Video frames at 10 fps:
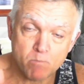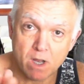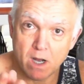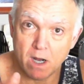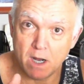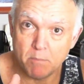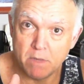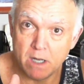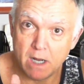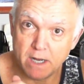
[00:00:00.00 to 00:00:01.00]

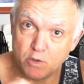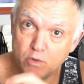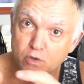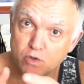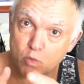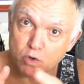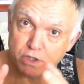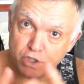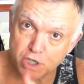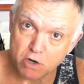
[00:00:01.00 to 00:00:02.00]
I do use
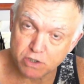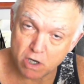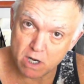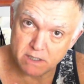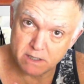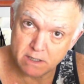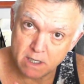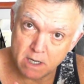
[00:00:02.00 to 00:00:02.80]
Worcestershire sauce.